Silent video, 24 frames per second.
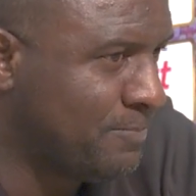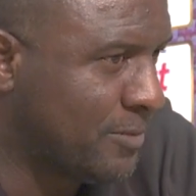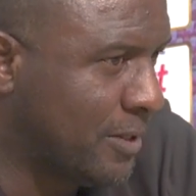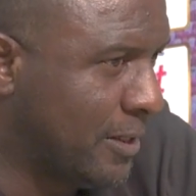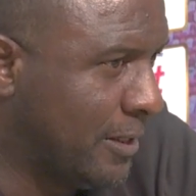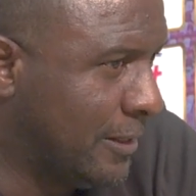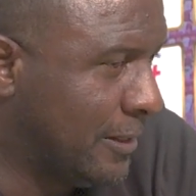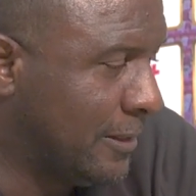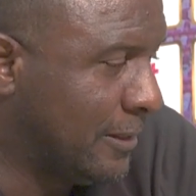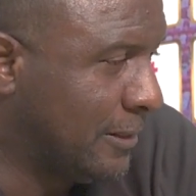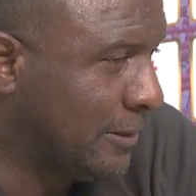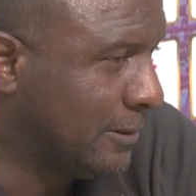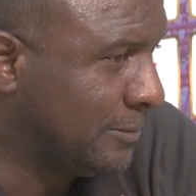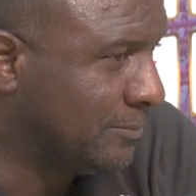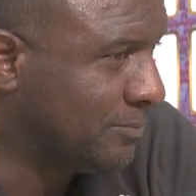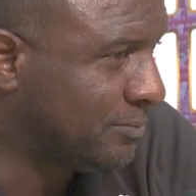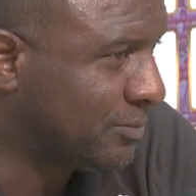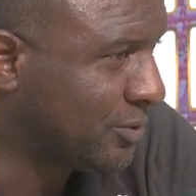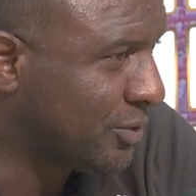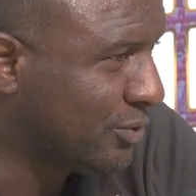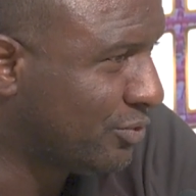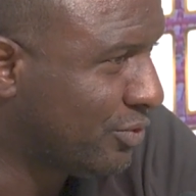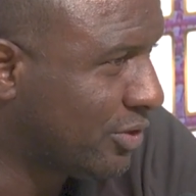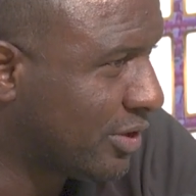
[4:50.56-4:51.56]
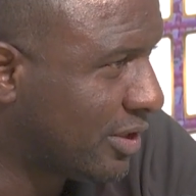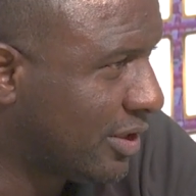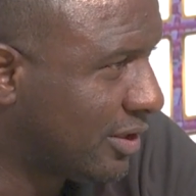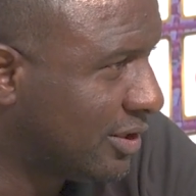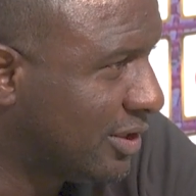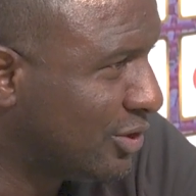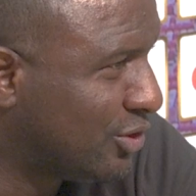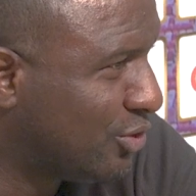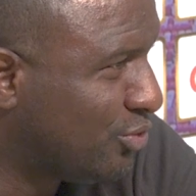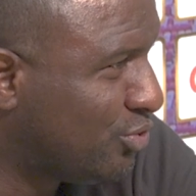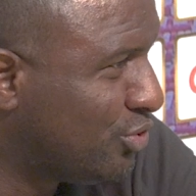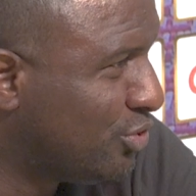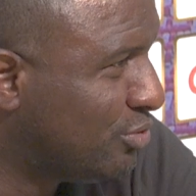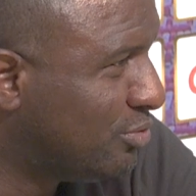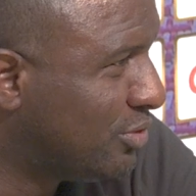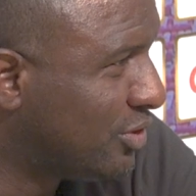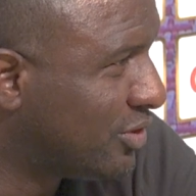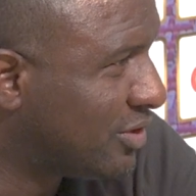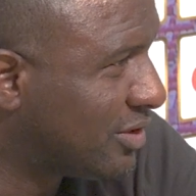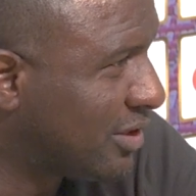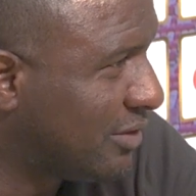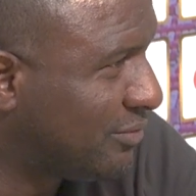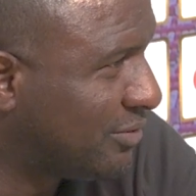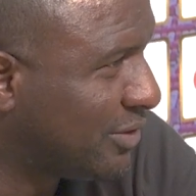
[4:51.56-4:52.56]
Regarding the
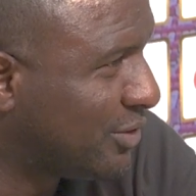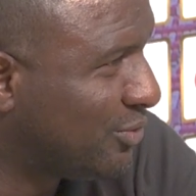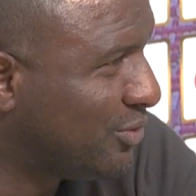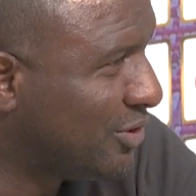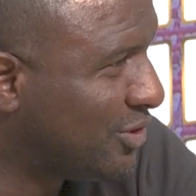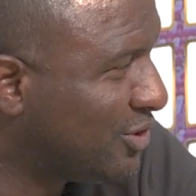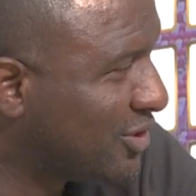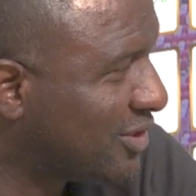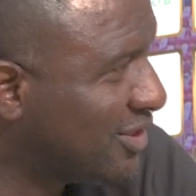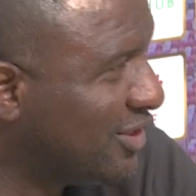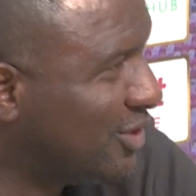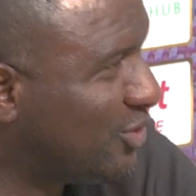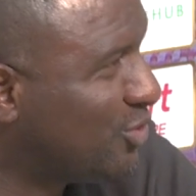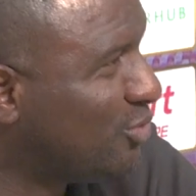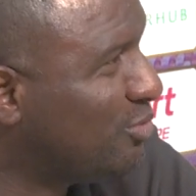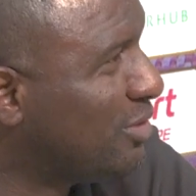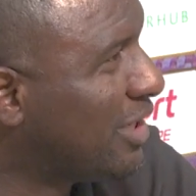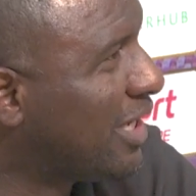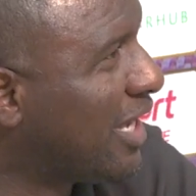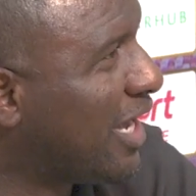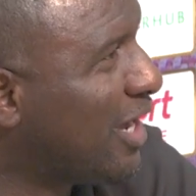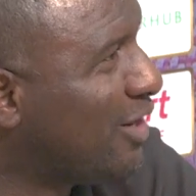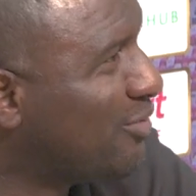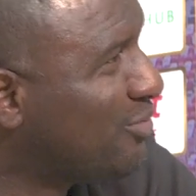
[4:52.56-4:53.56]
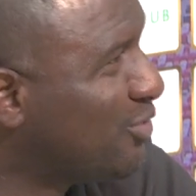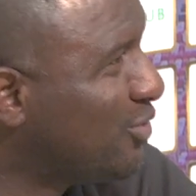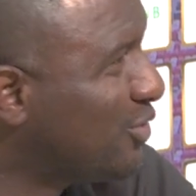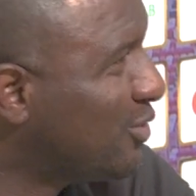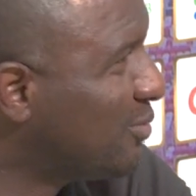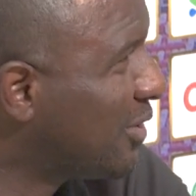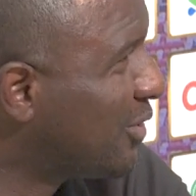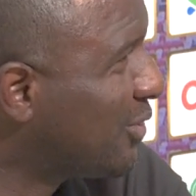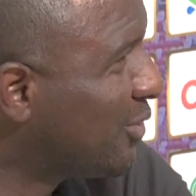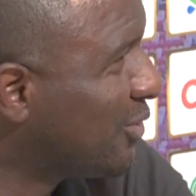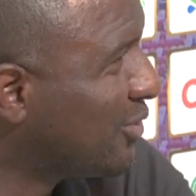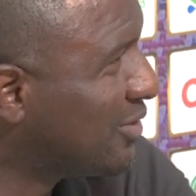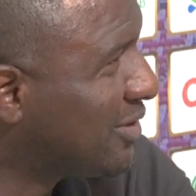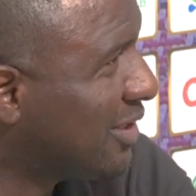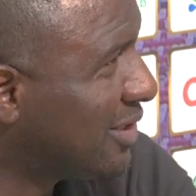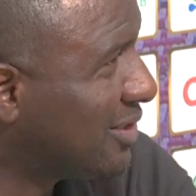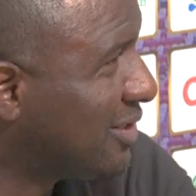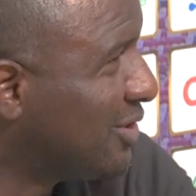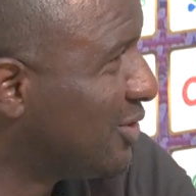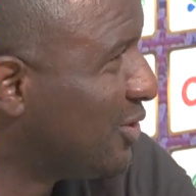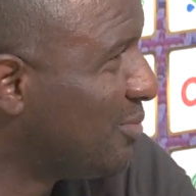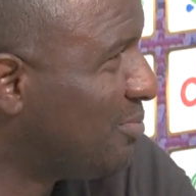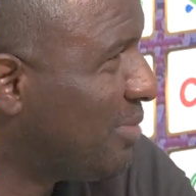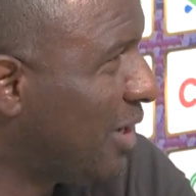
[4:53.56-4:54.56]
rumors, I think we just need to be careful because
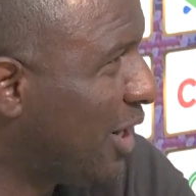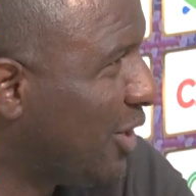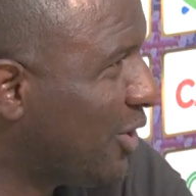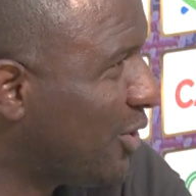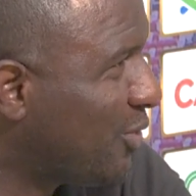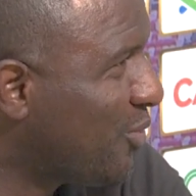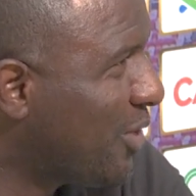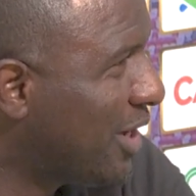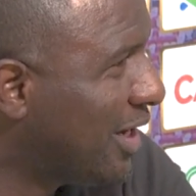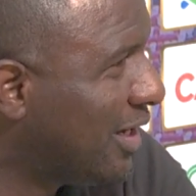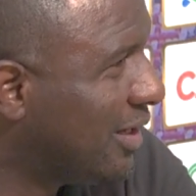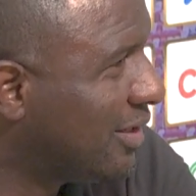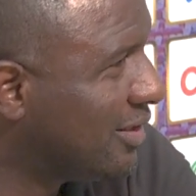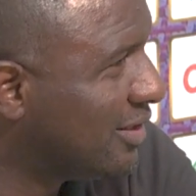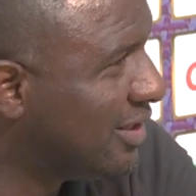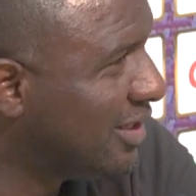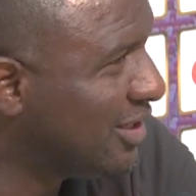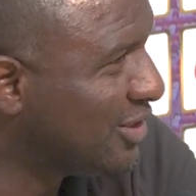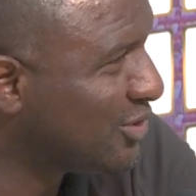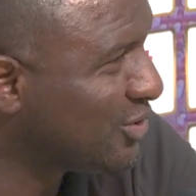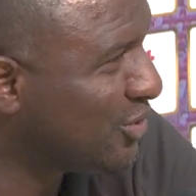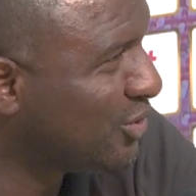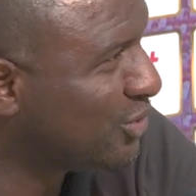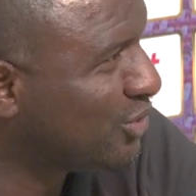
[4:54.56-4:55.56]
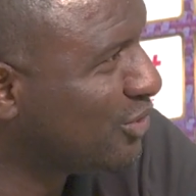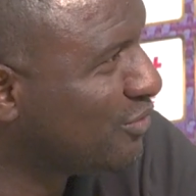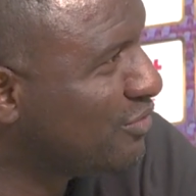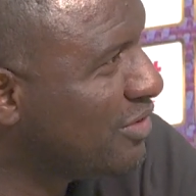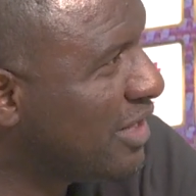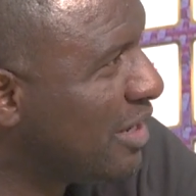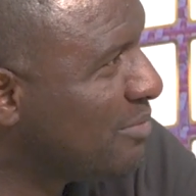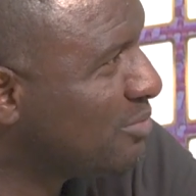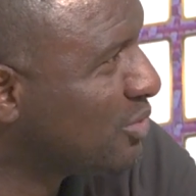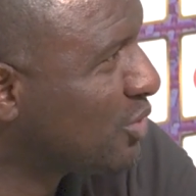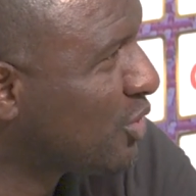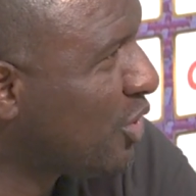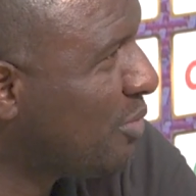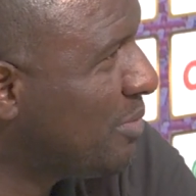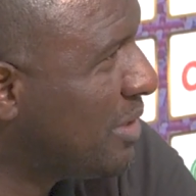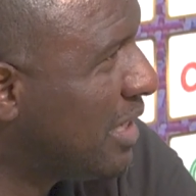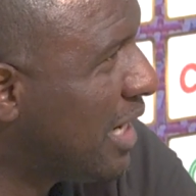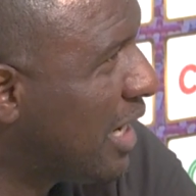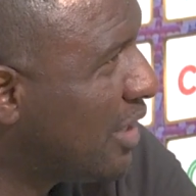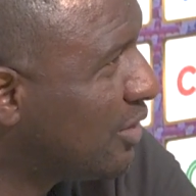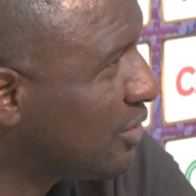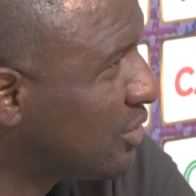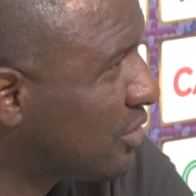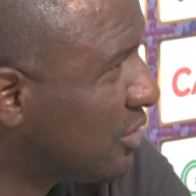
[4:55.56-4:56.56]
this is a period where there is a lot of names
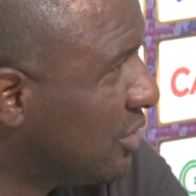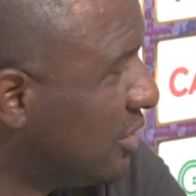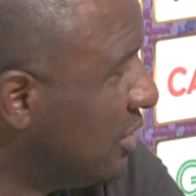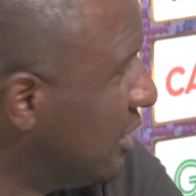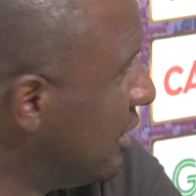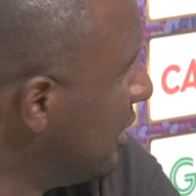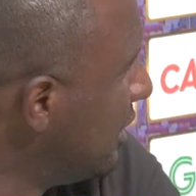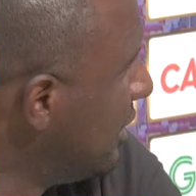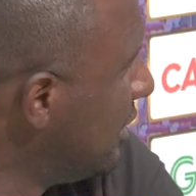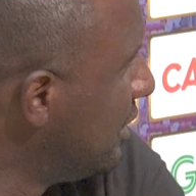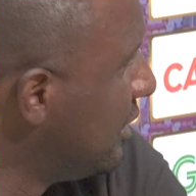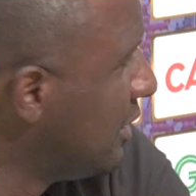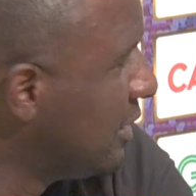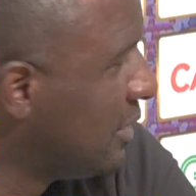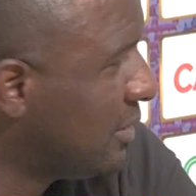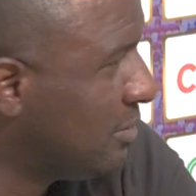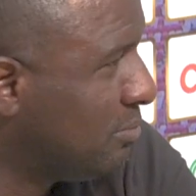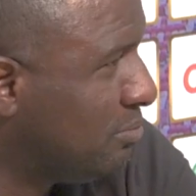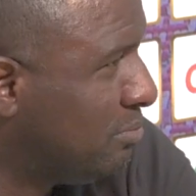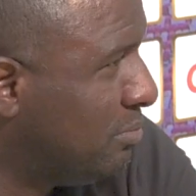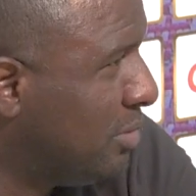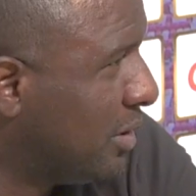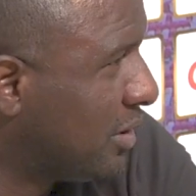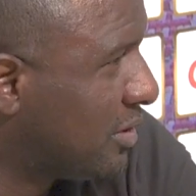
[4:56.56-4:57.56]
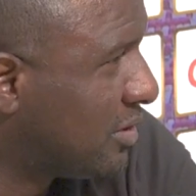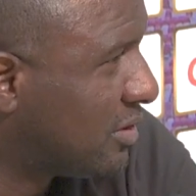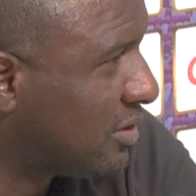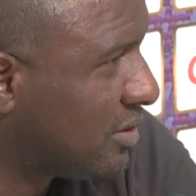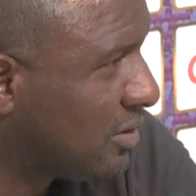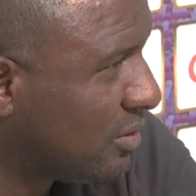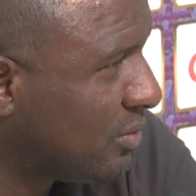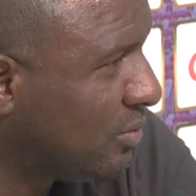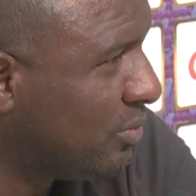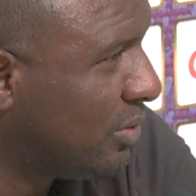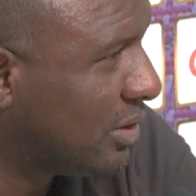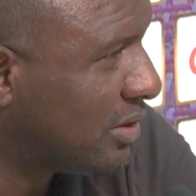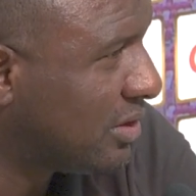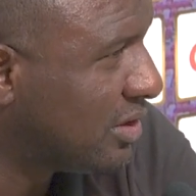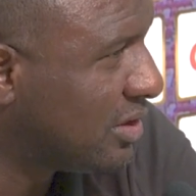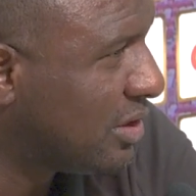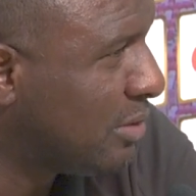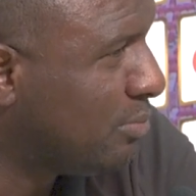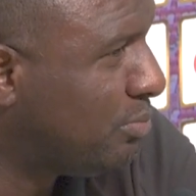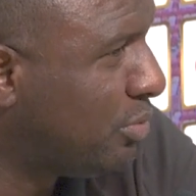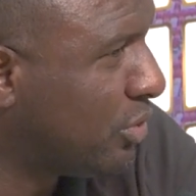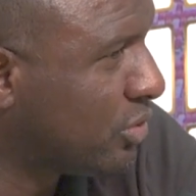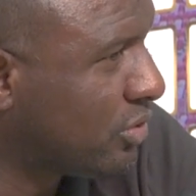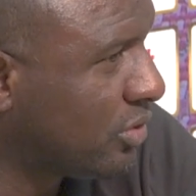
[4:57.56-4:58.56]
coming out. But what is
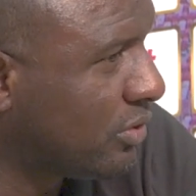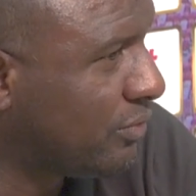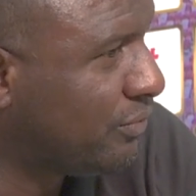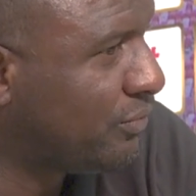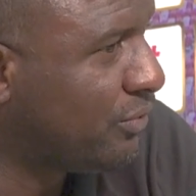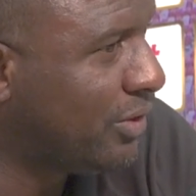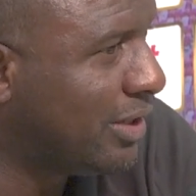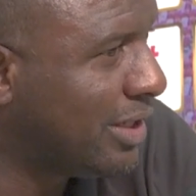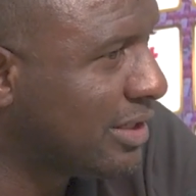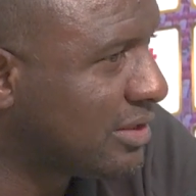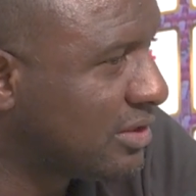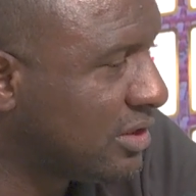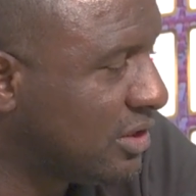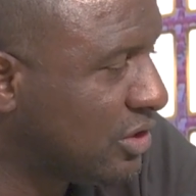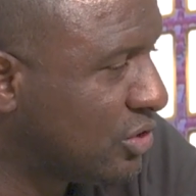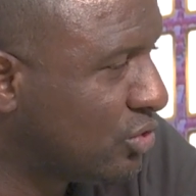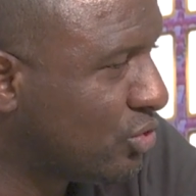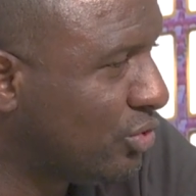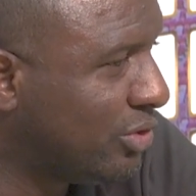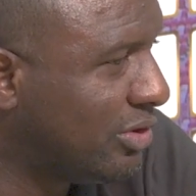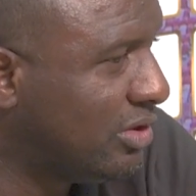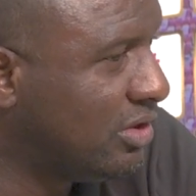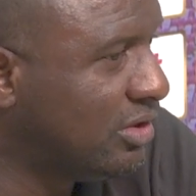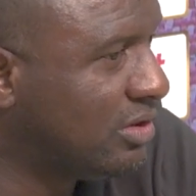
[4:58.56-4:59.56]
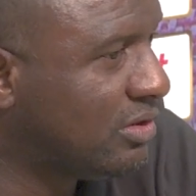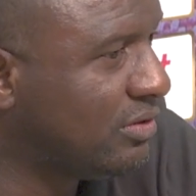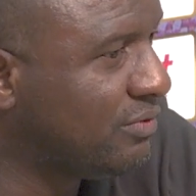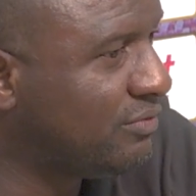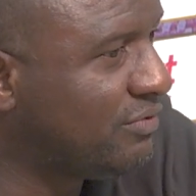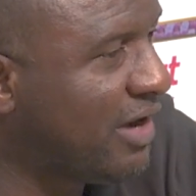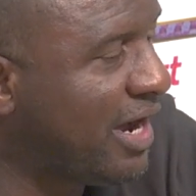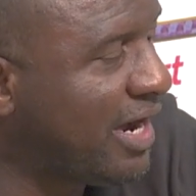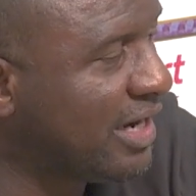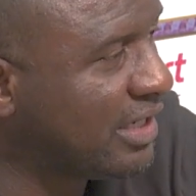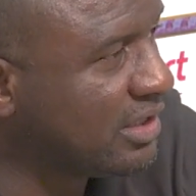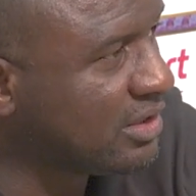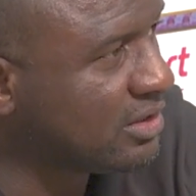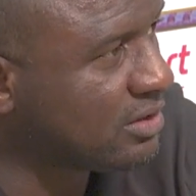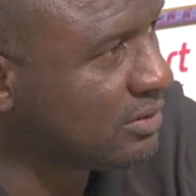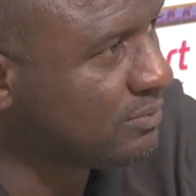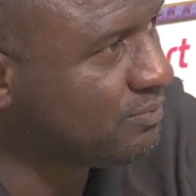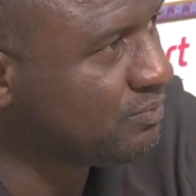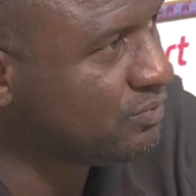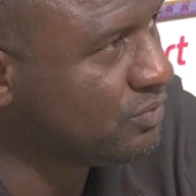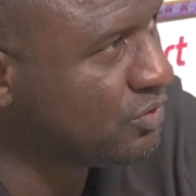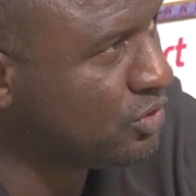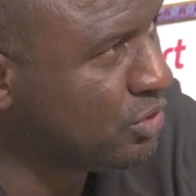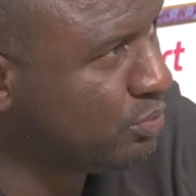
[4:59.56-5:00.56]
important for us is to identify
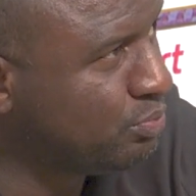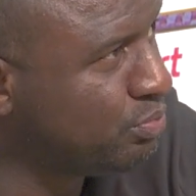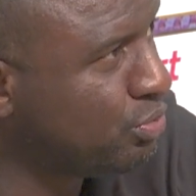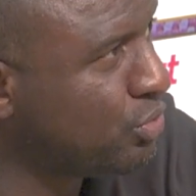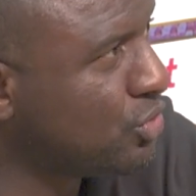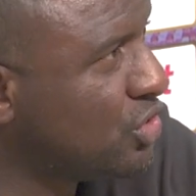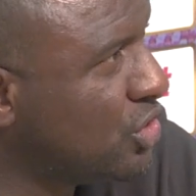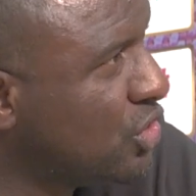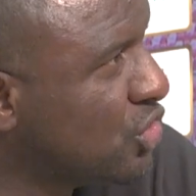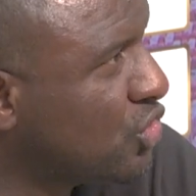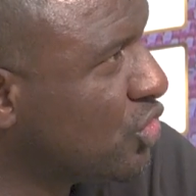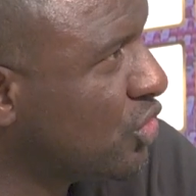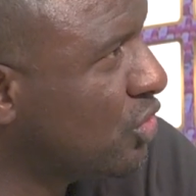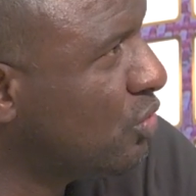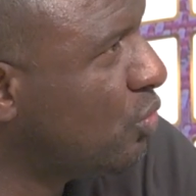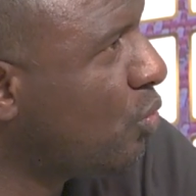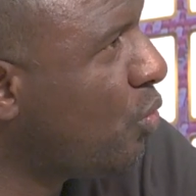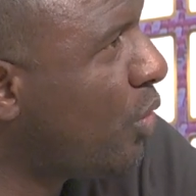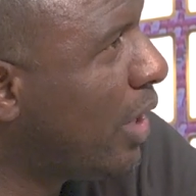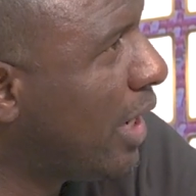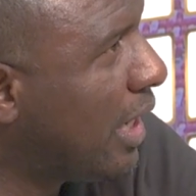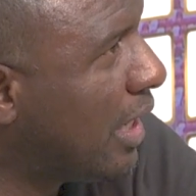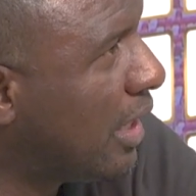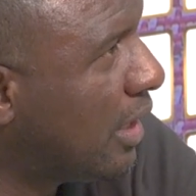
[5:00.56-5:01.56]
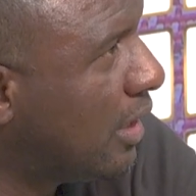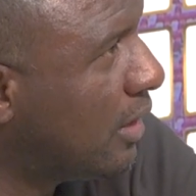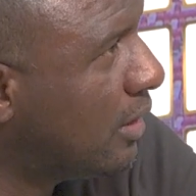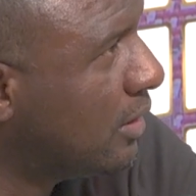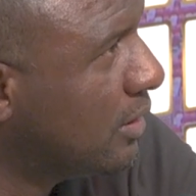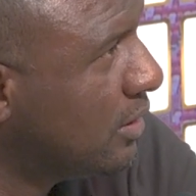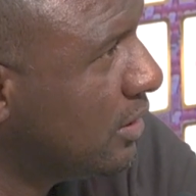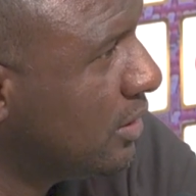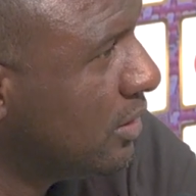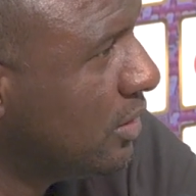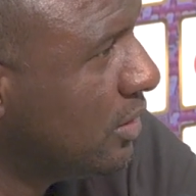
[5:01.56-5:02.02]
the position where